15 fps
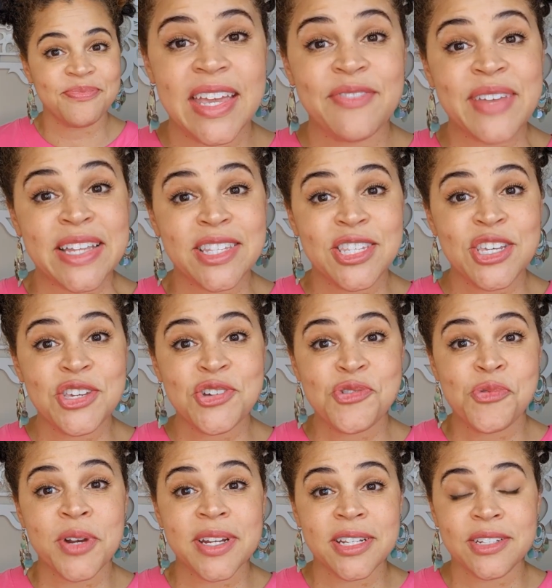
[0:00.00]
If that's you,
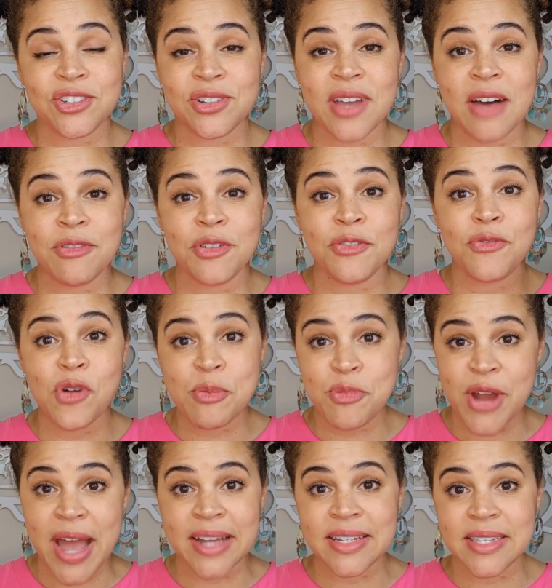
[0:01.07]
we're going to cover 4
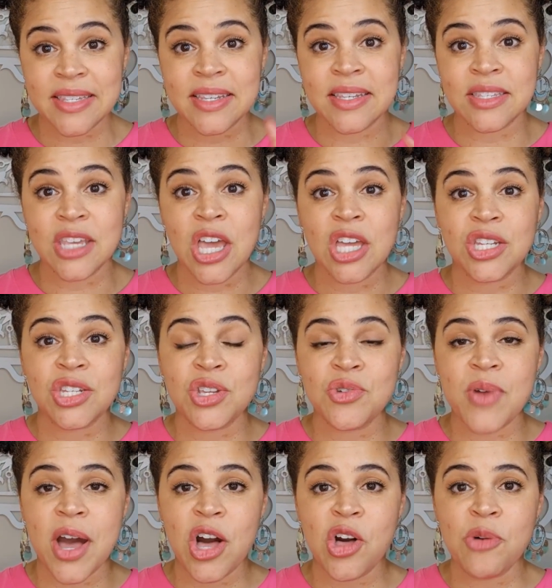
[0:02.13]
practices
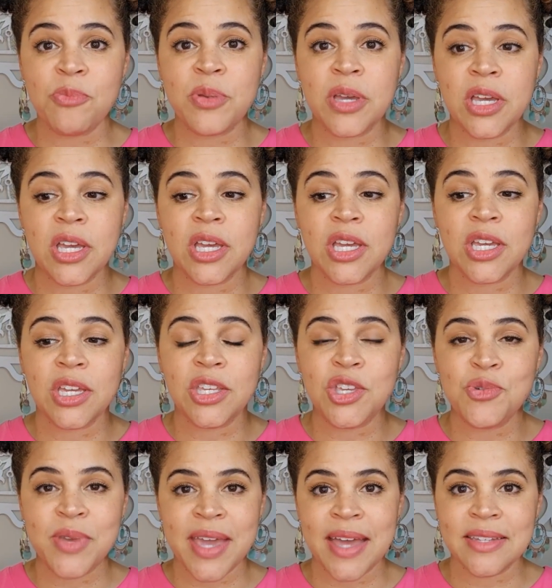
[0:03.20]
to help
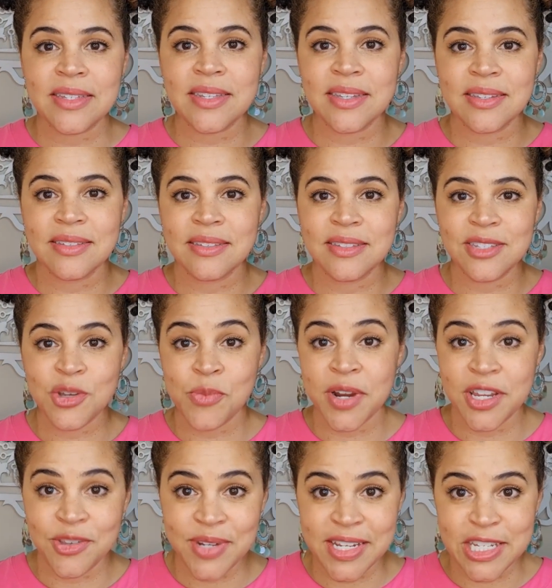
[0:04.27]
you get to
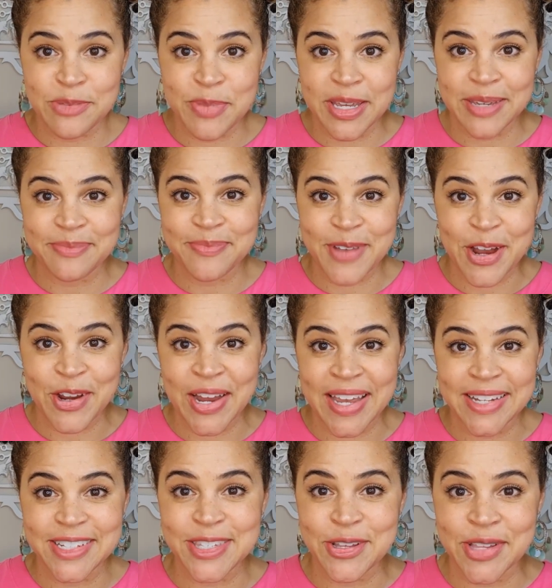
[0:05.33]
where you need to be. All
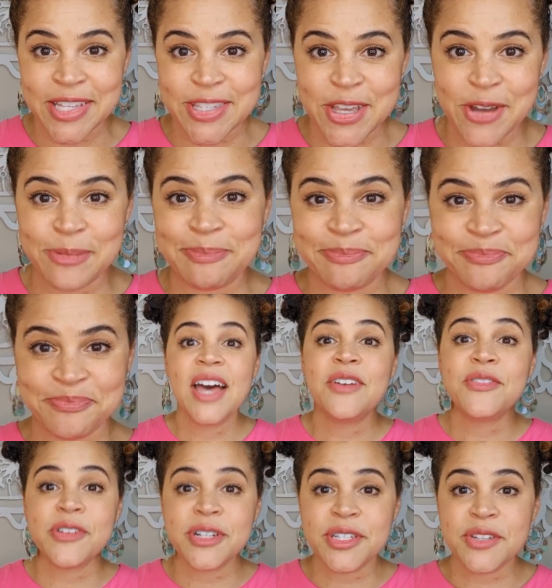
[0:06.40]
right, so let's go.
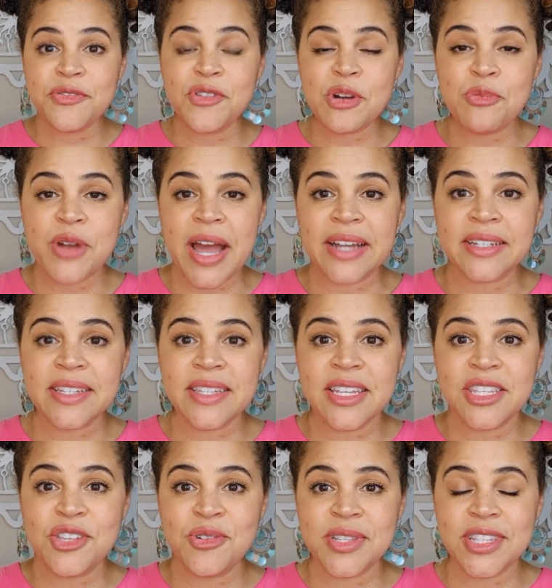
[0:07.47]
First of 4
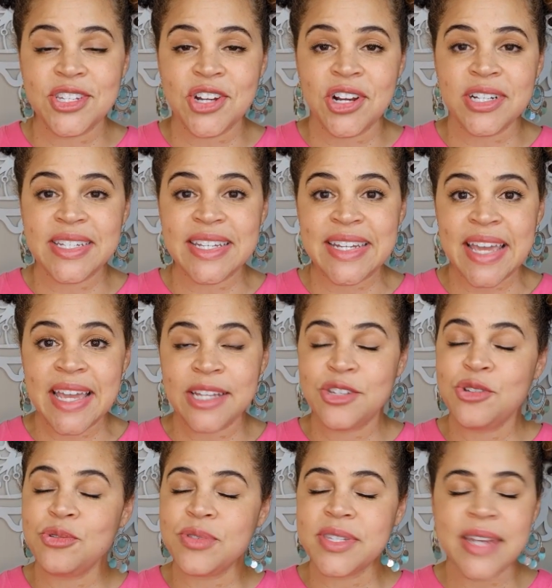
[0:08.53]
practices you can start today
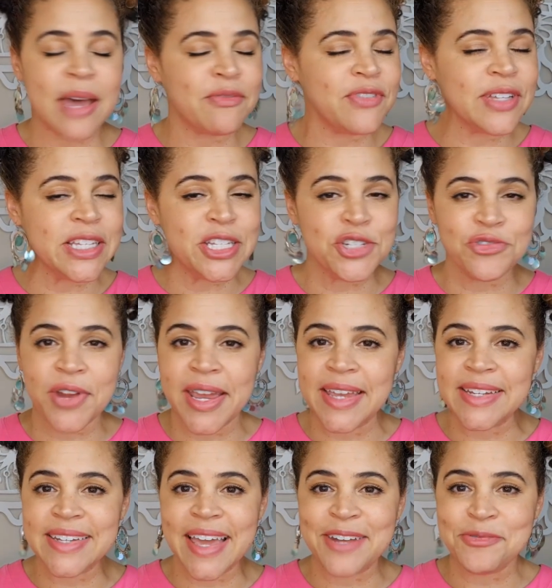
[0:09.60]
to stop feeling
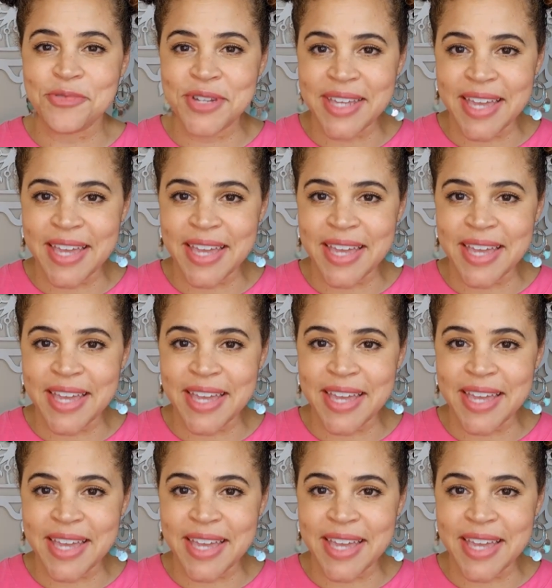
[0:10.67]
drained and